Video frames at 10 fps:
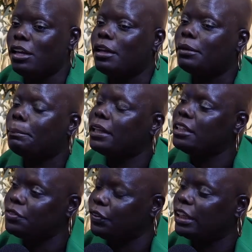please
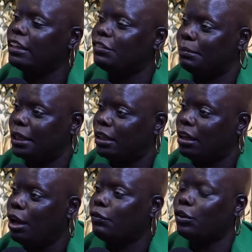forgive me
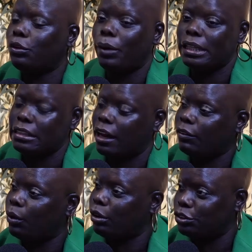for the ways that I've
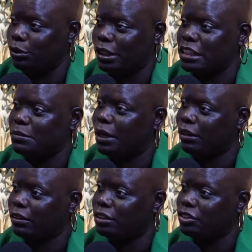wronged you in this
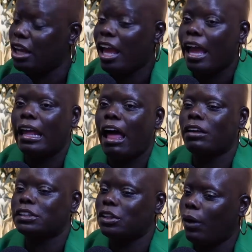marriage. And
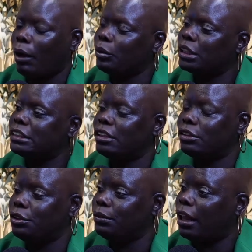also, I want to tell
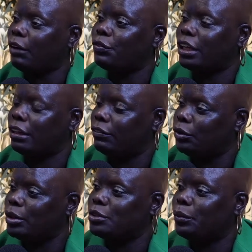you that I forgive you
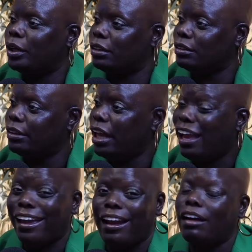as well.
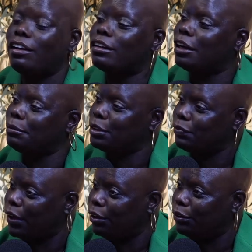And I hung up the
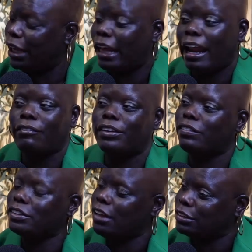phone, and I've never
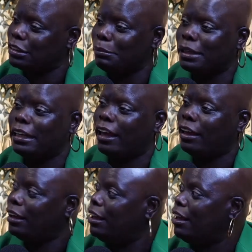talked to him a
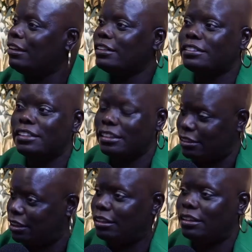day since
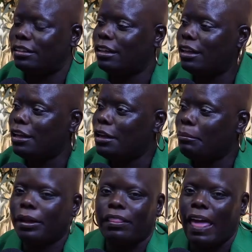then.
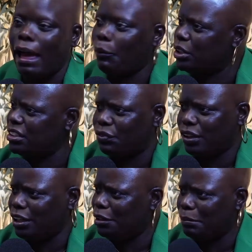But that wasn't for
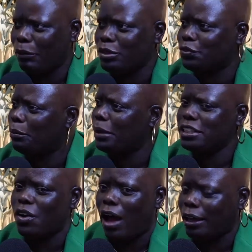him. That was for me,
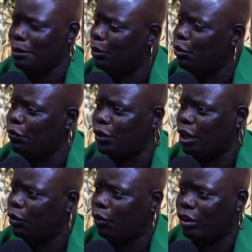so I can move
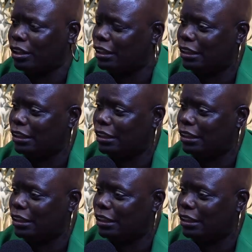accordingly.